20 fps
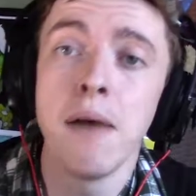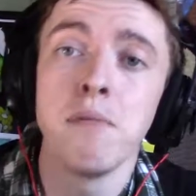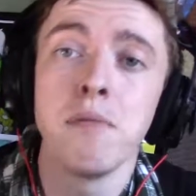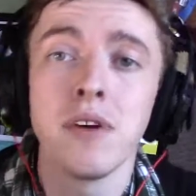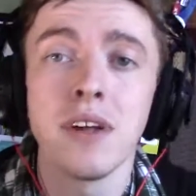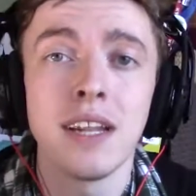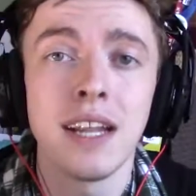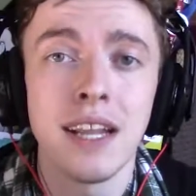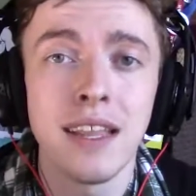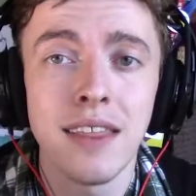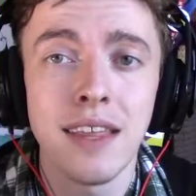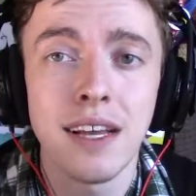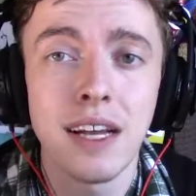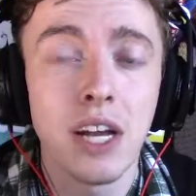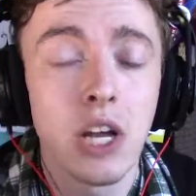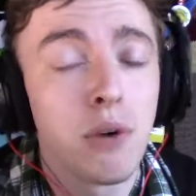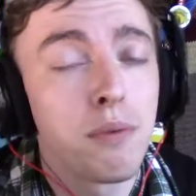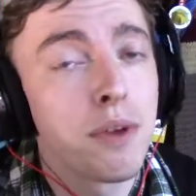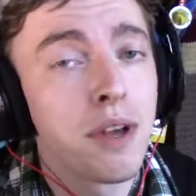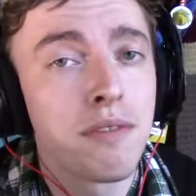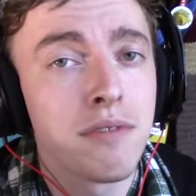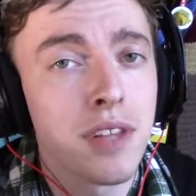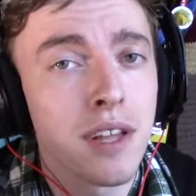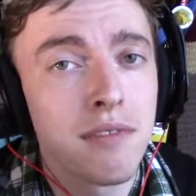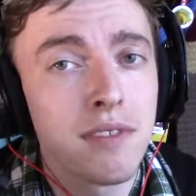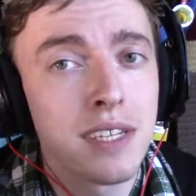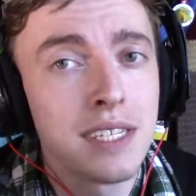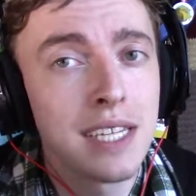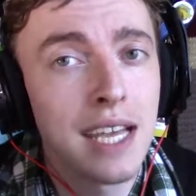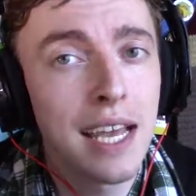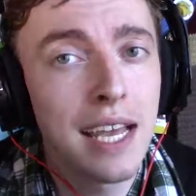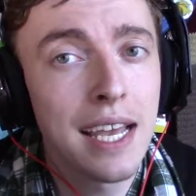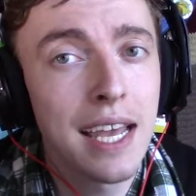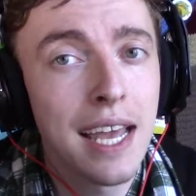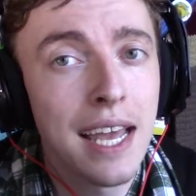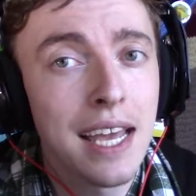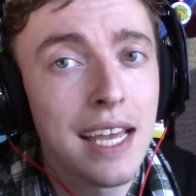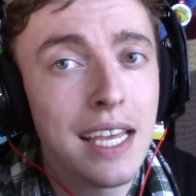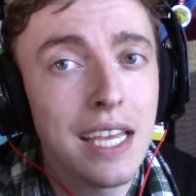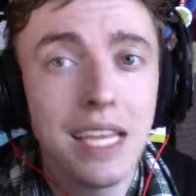More than anything, I hope you have a lovely day,
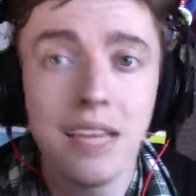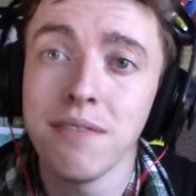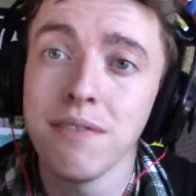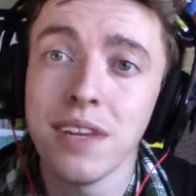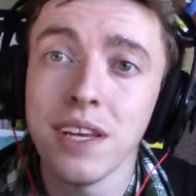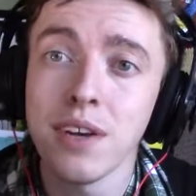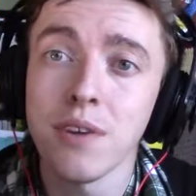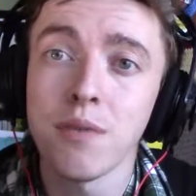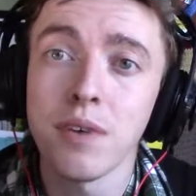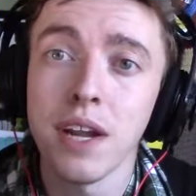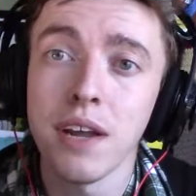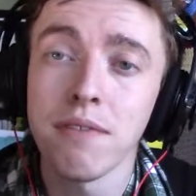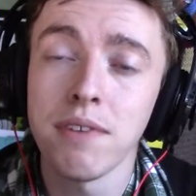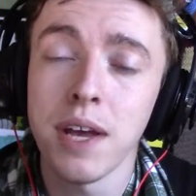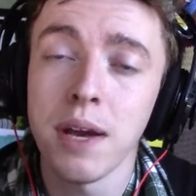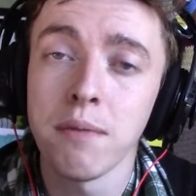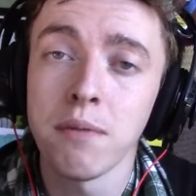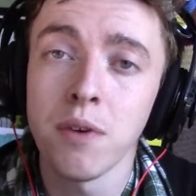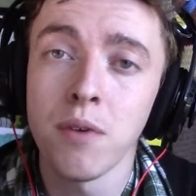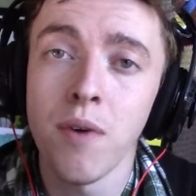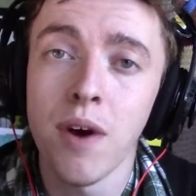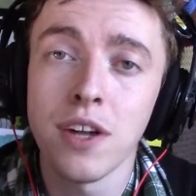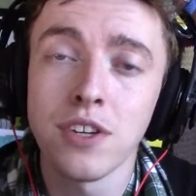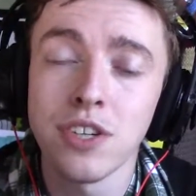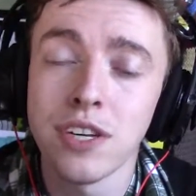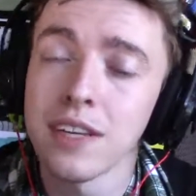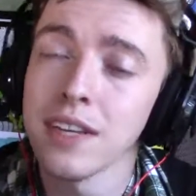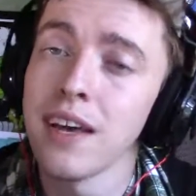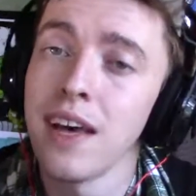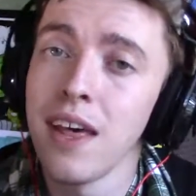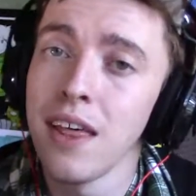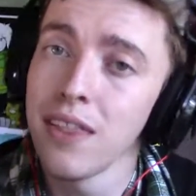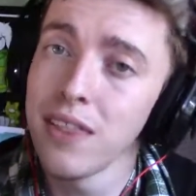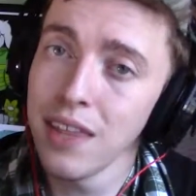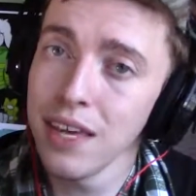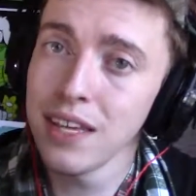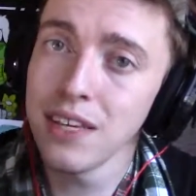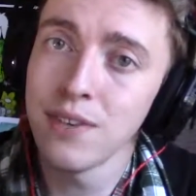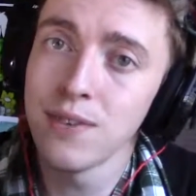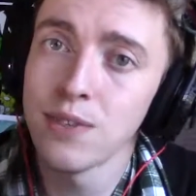evening, or whenever you happen to be watching.
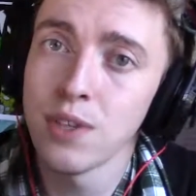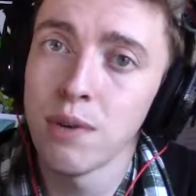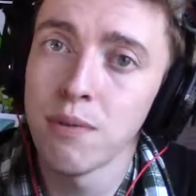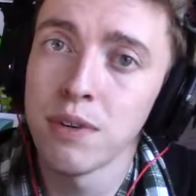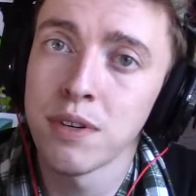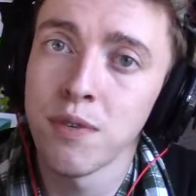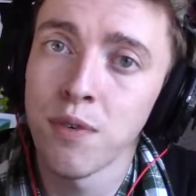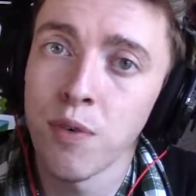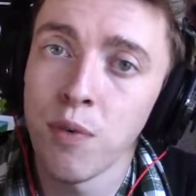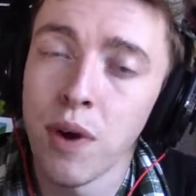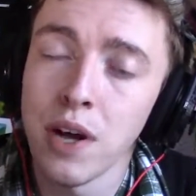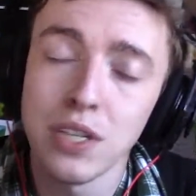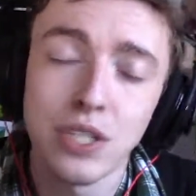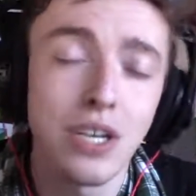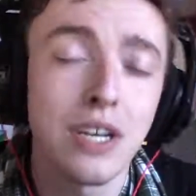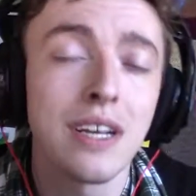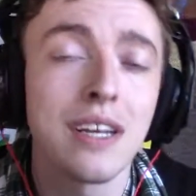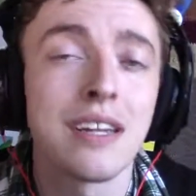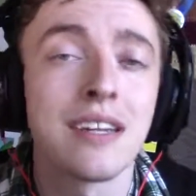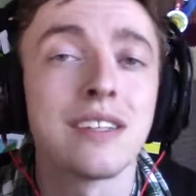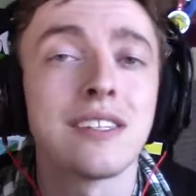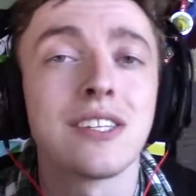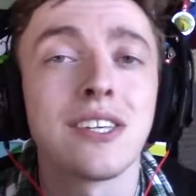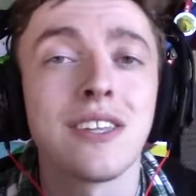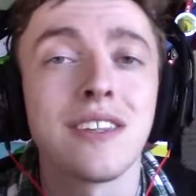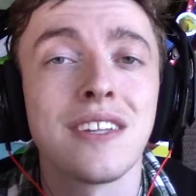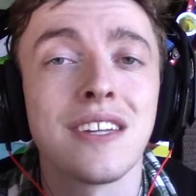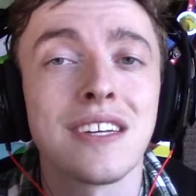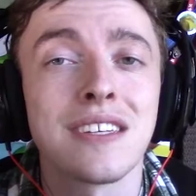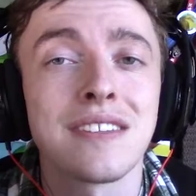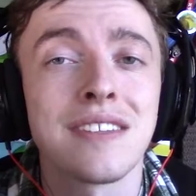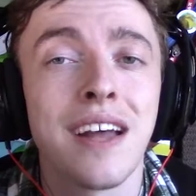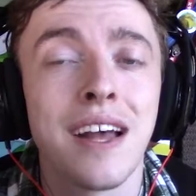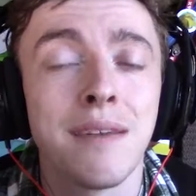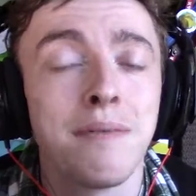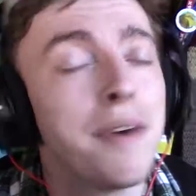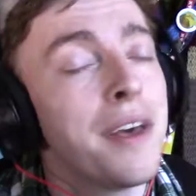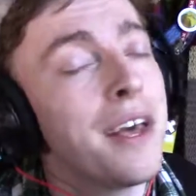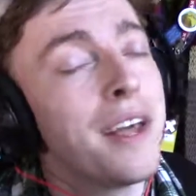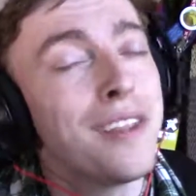Thank you so much for watching, and until the next
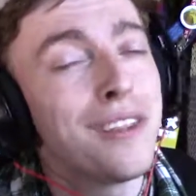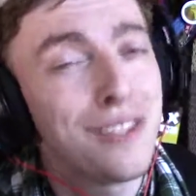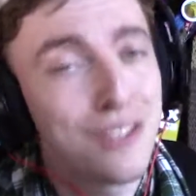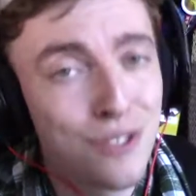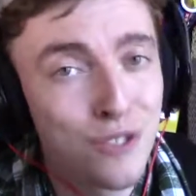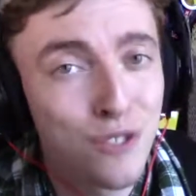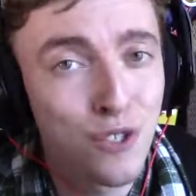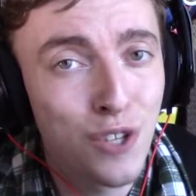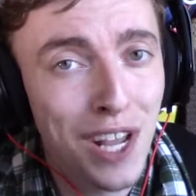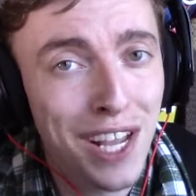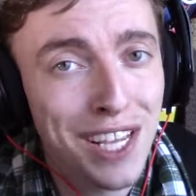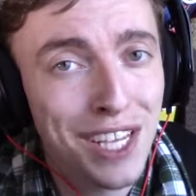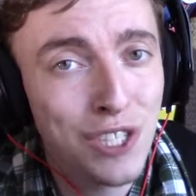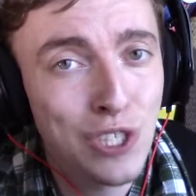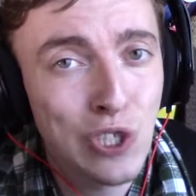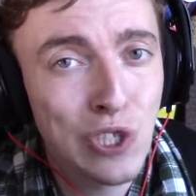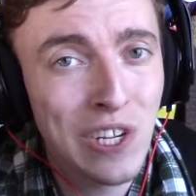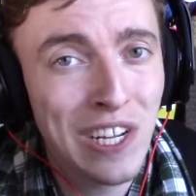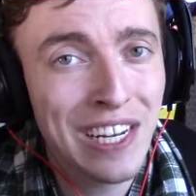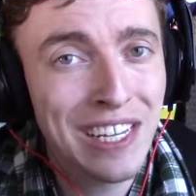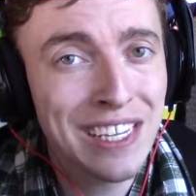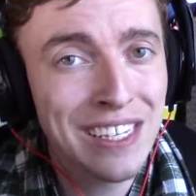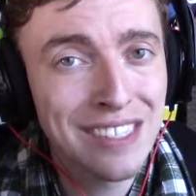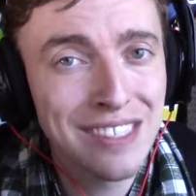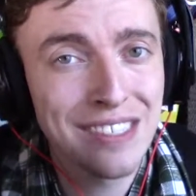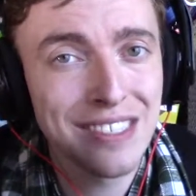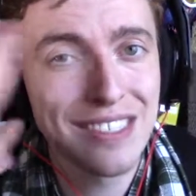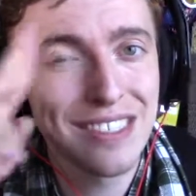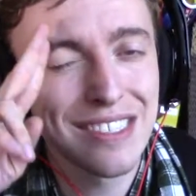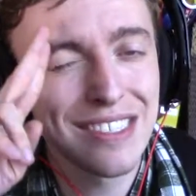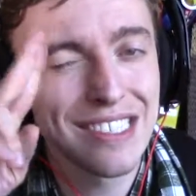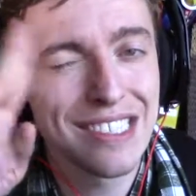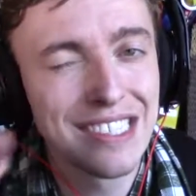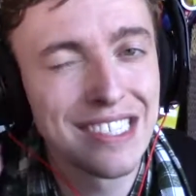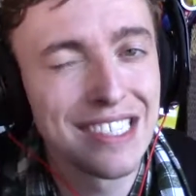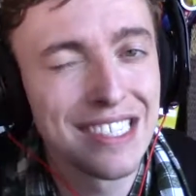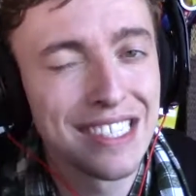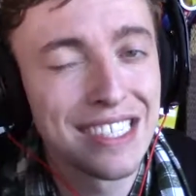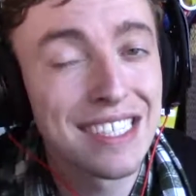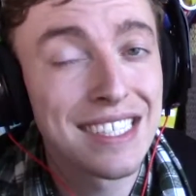time, this is Janky Shenanigans,
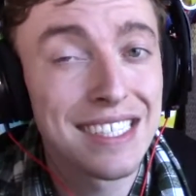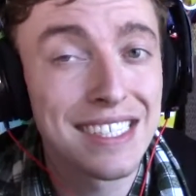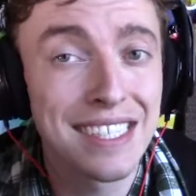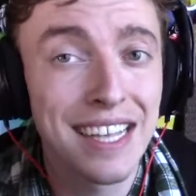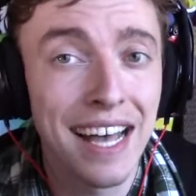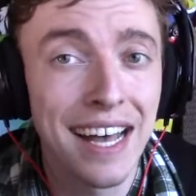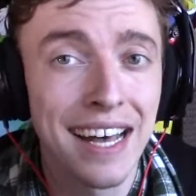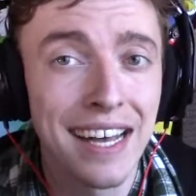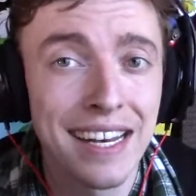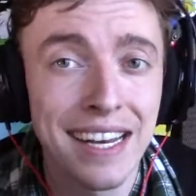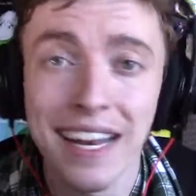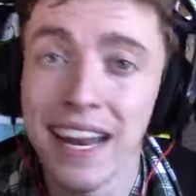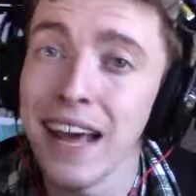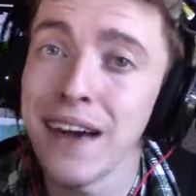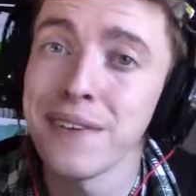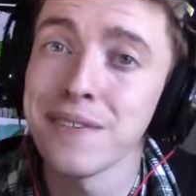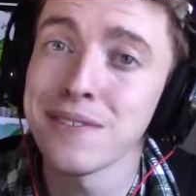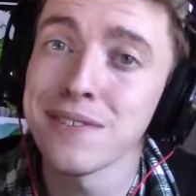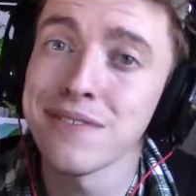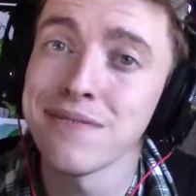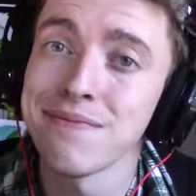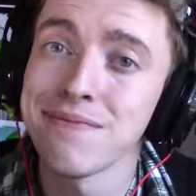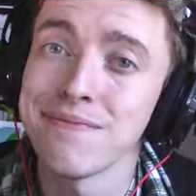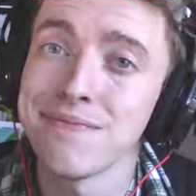signing out.